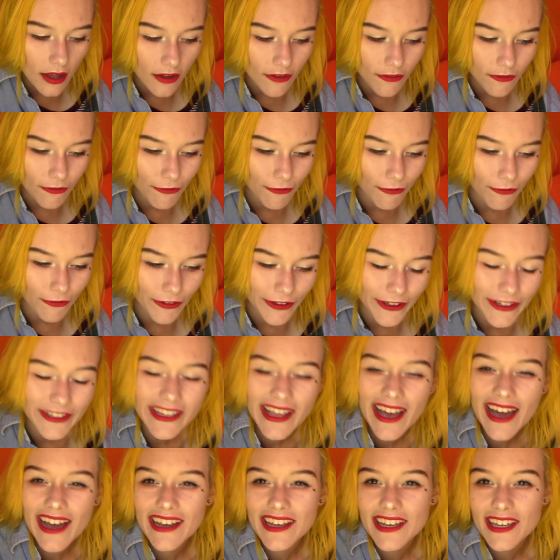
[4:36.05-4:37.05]
field
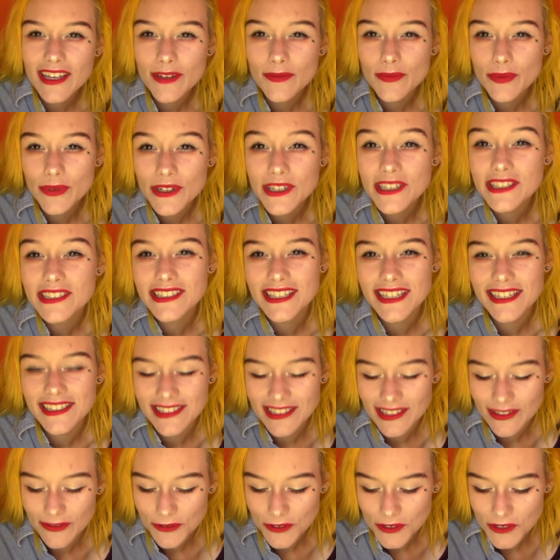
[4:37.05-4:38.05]
hockey
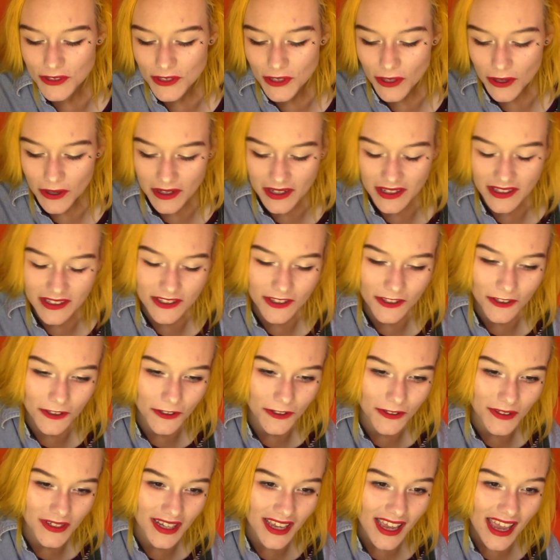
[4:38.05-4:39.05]
preseason was starting
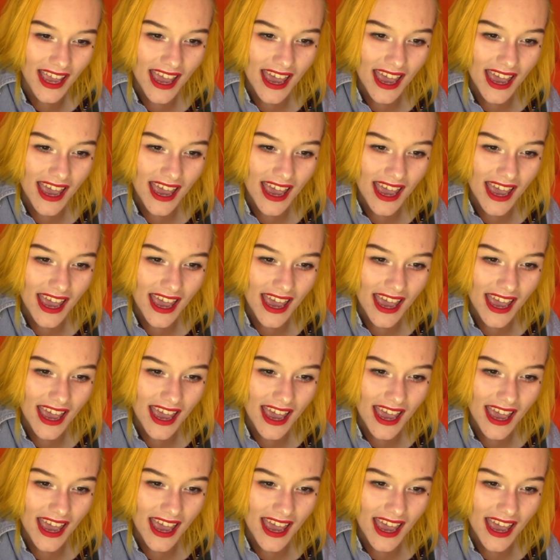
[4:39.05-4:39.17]
soon,